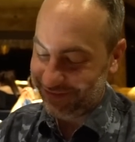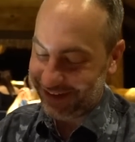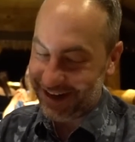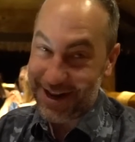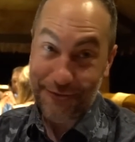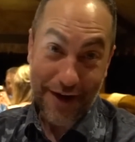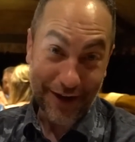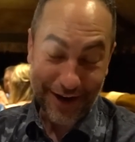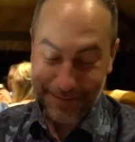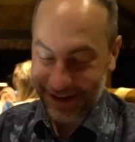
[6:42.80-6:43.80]
I need to
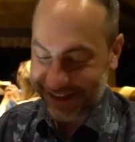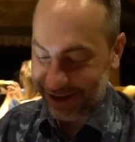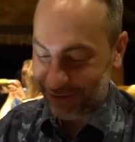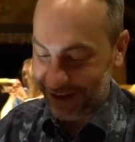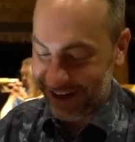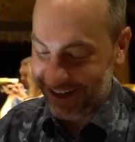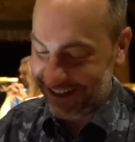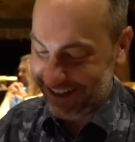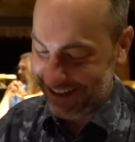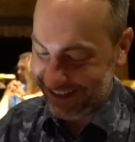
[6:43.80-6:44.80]
validate myself here.
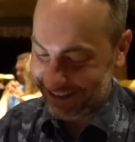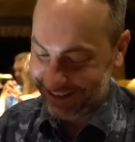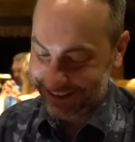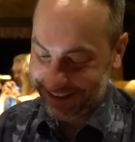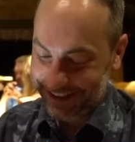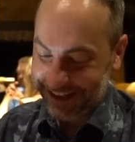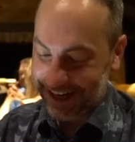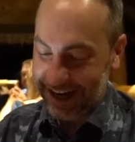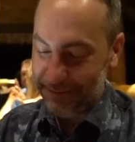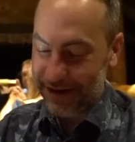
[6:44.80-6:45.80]

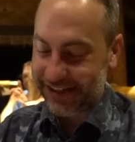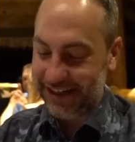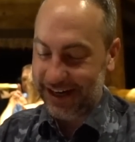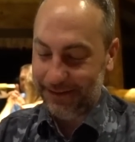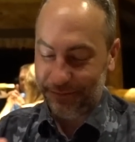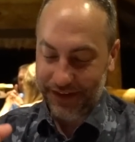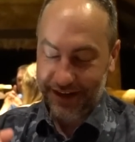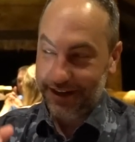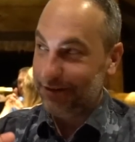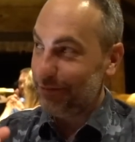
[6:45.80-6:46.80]
All right, mix it up,
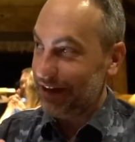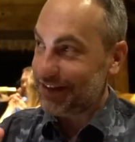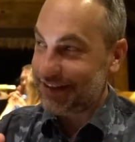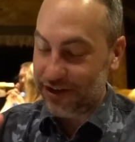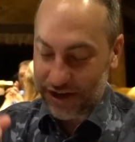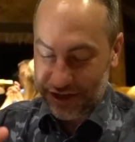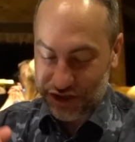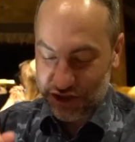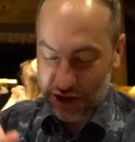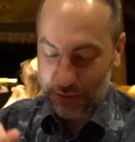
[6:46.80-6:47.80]
but still gonna
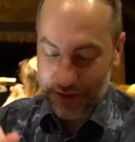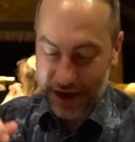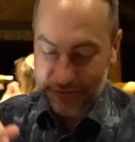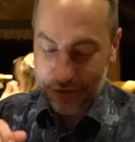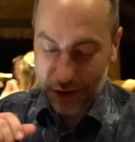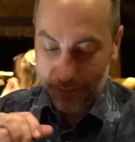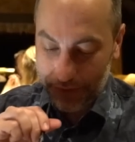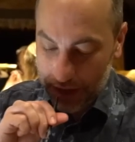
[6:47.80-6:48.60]
start with that foam.